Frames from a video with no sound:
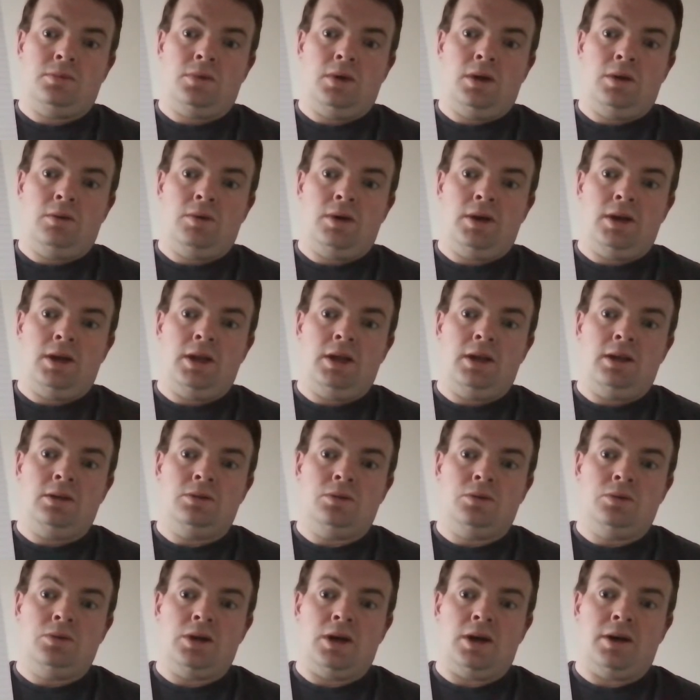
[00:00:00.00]
we really
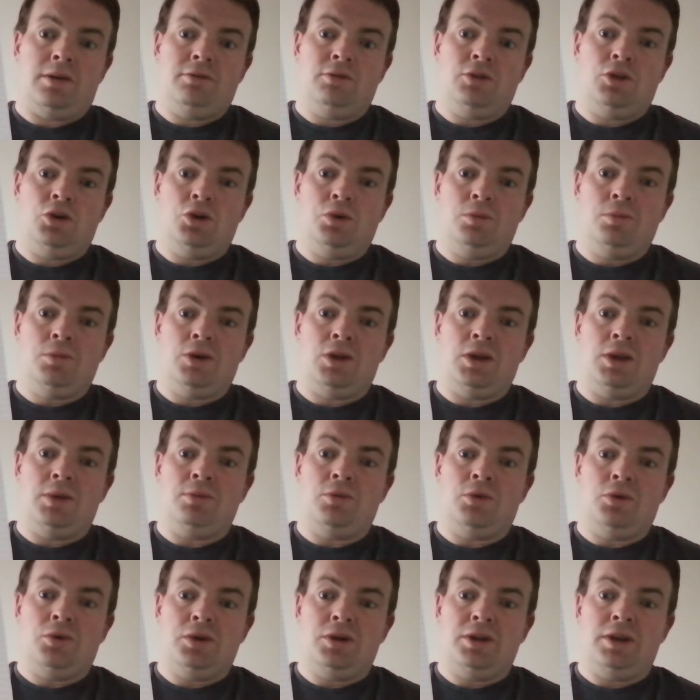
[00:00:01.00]
don't have too many
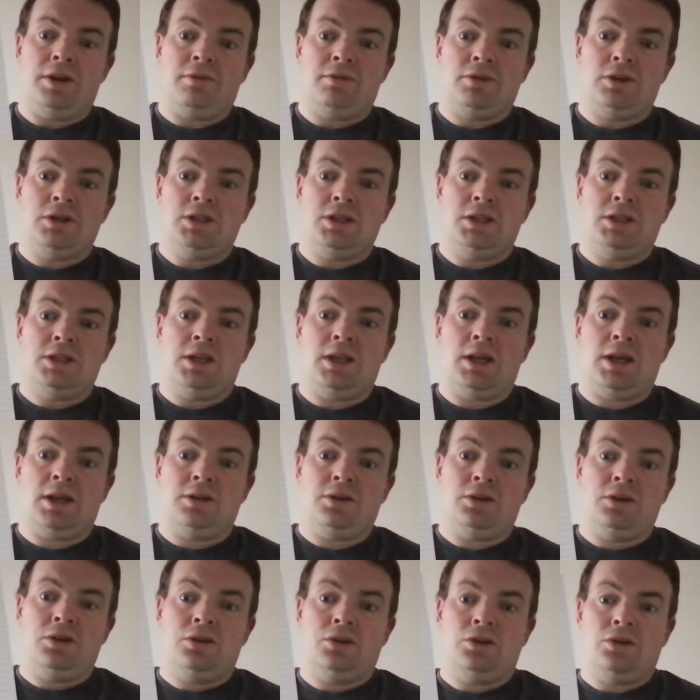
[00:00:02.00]
more differences to
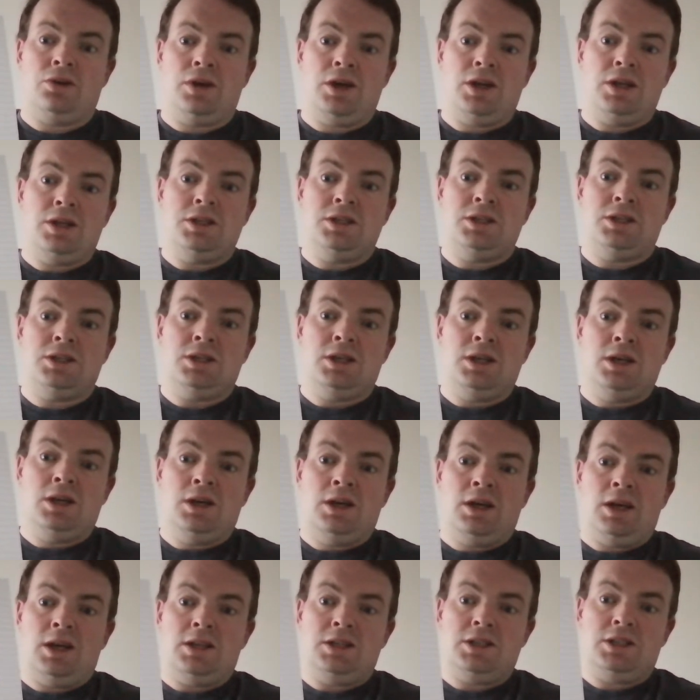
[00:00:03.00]
that. Now there is,
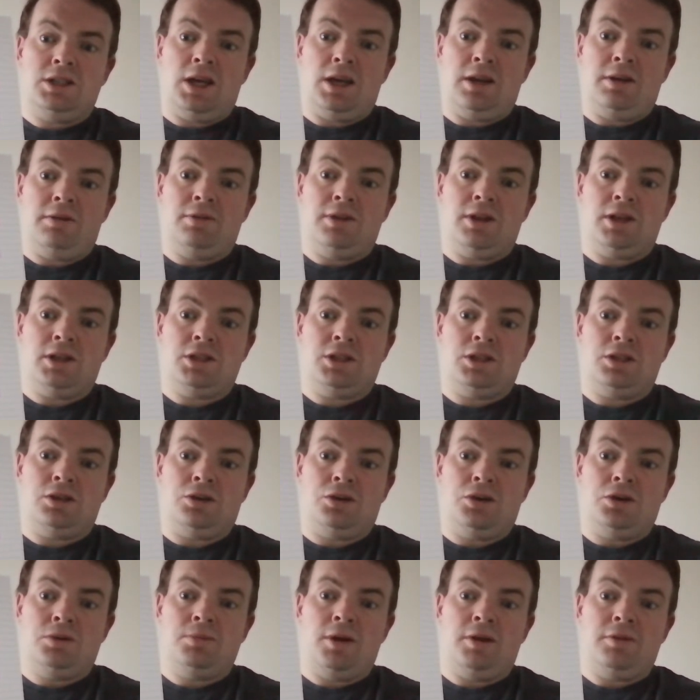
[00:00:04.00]
instead of this
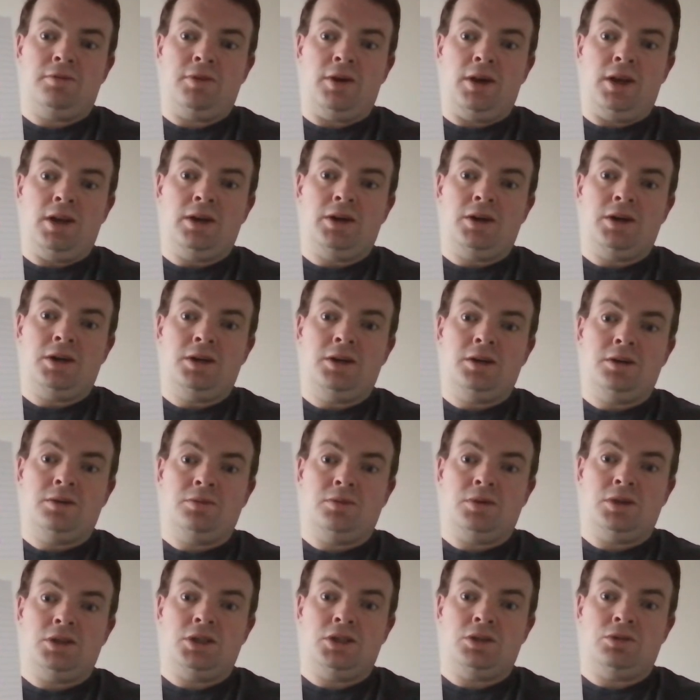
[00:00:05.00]
third midfielder,
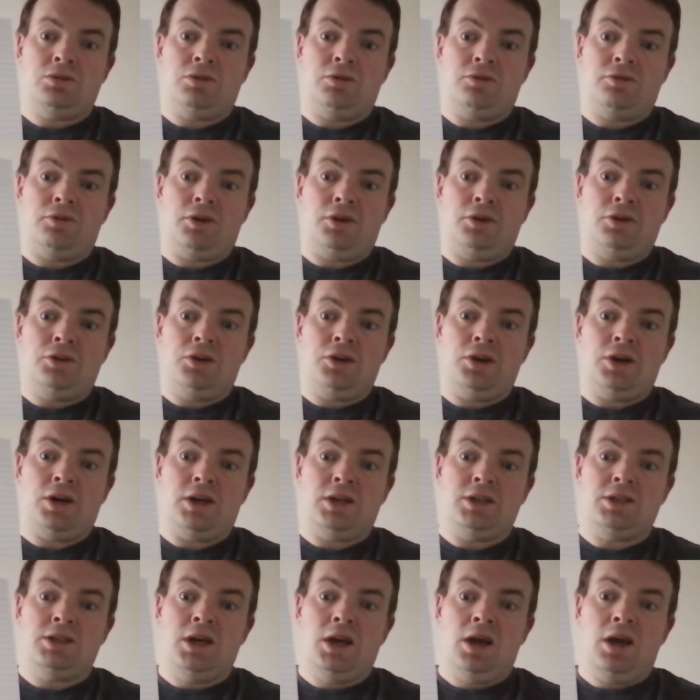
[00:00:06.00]
which is referred to
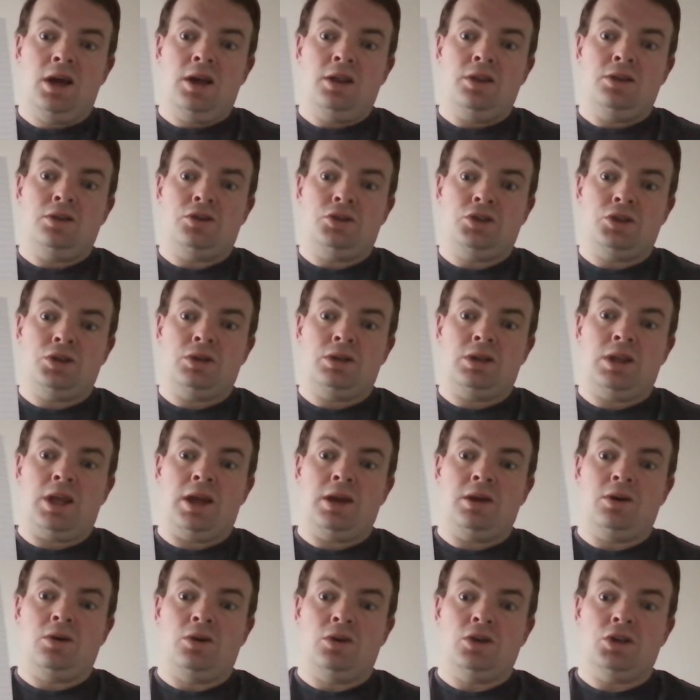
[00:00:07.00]
as, there's a
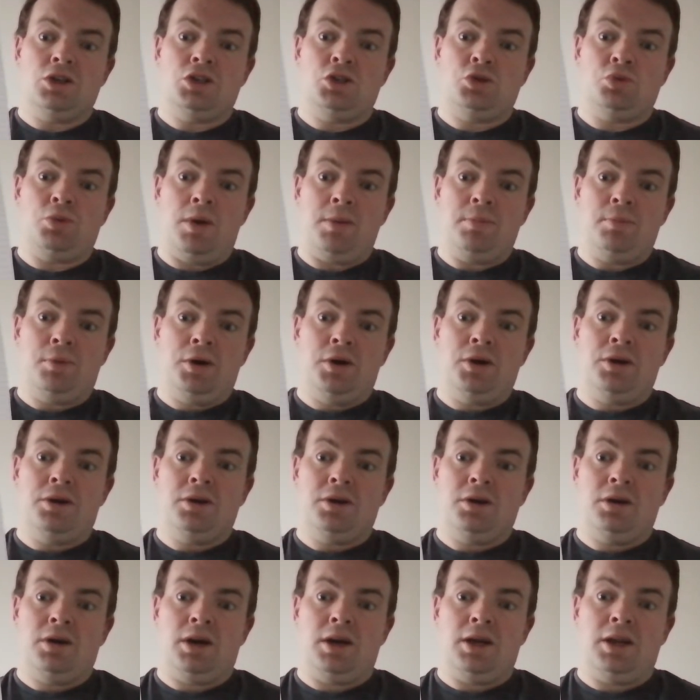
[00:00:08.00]
thing called a sweeper,
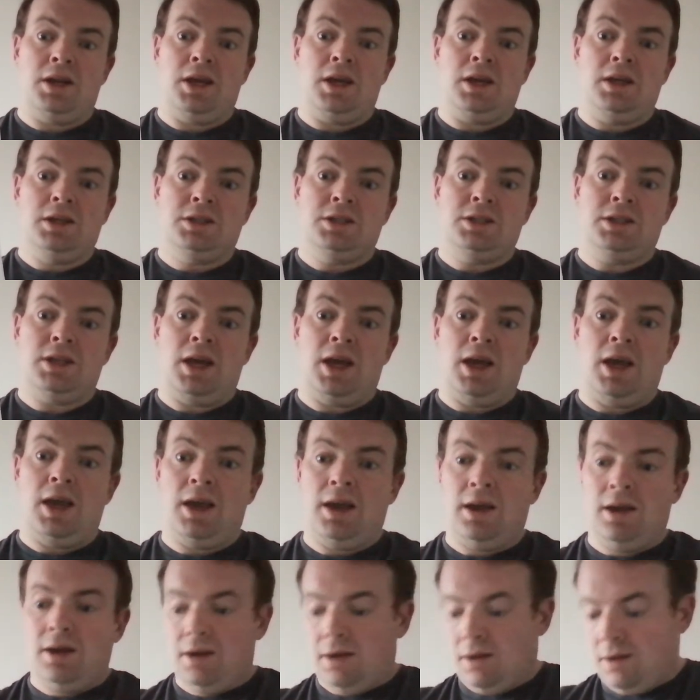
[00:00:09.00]
and he'll
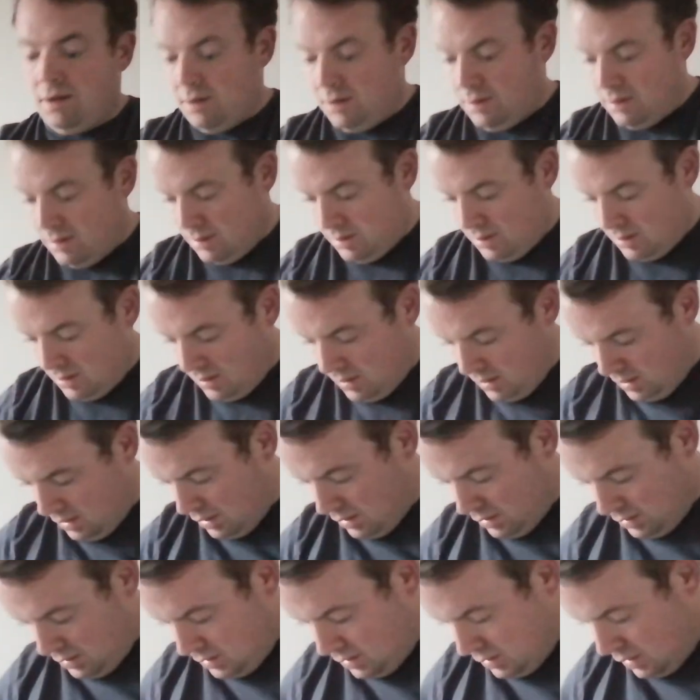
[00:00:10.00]
stay
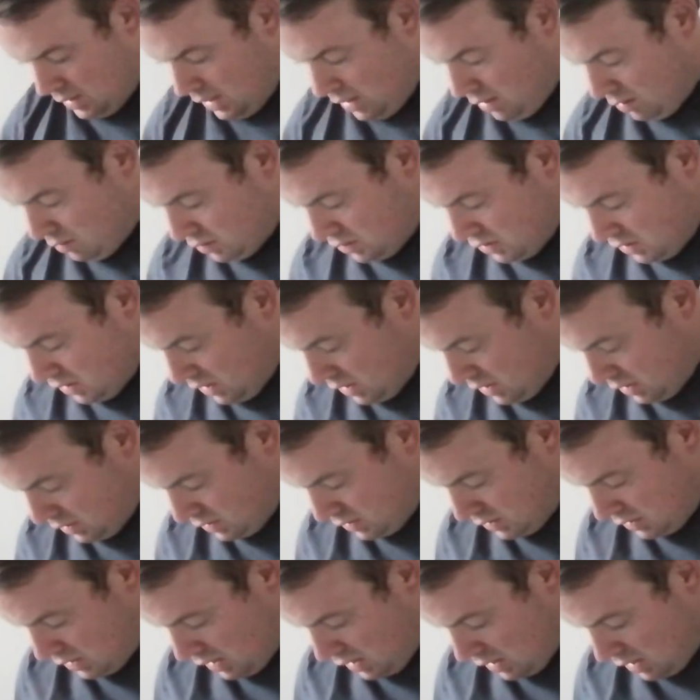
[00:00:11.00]
or she'll
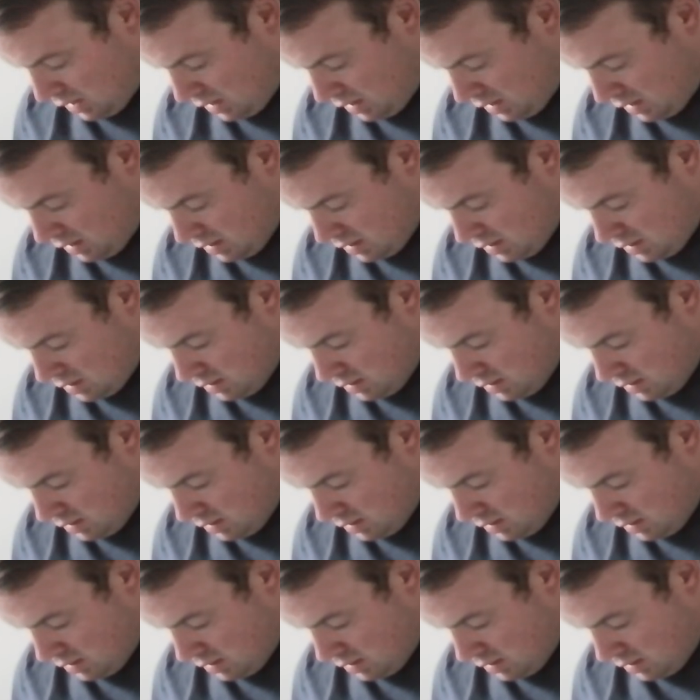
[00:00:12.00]
stay,